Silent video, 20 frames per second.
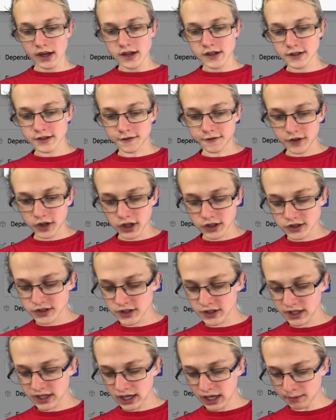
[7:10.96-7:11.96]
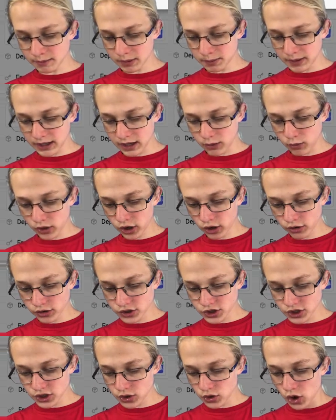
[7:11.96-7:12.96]
to first come up here. We're going to
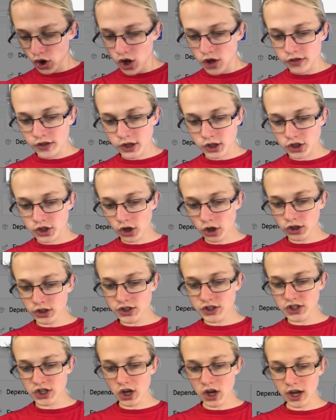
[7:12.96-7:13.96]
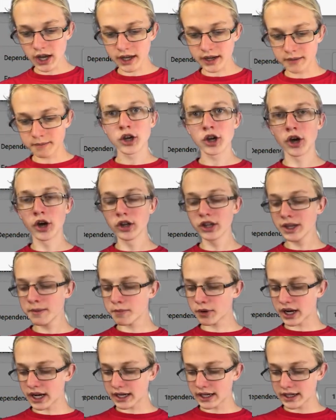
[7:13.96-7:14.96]
do the $, curly
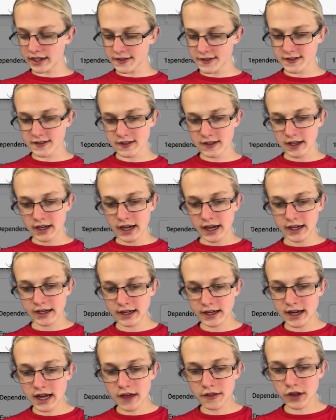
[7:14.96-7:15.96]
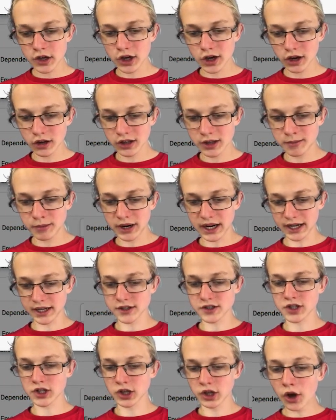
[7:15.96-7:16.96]
brackets, and another curly brackets
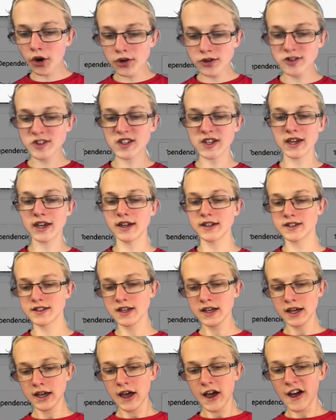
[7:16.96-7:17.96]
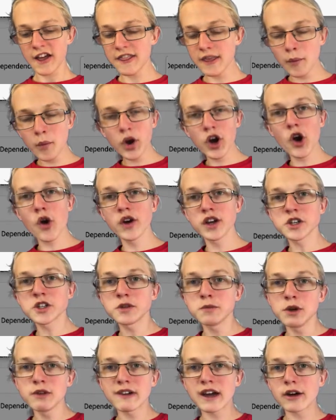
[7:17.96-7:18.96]
closing it. And then we're going to
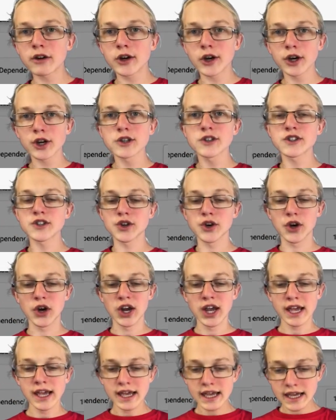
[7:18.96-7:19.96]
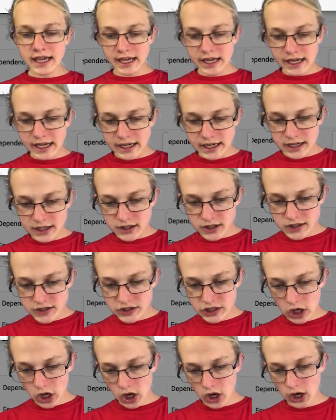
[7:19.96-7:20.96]
move our cursor
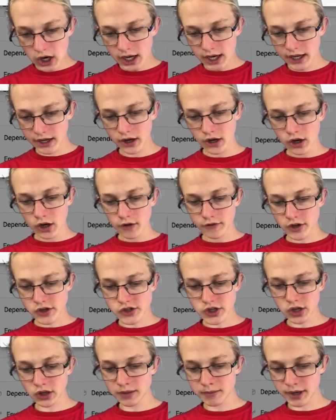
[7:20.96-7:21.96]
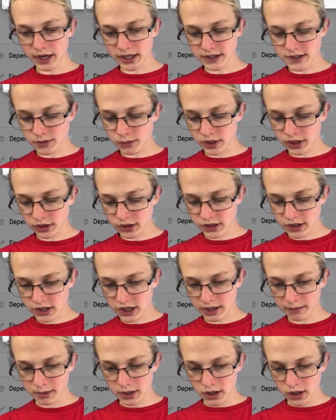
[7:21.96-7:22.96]
inside those curly brackets, and we're going to type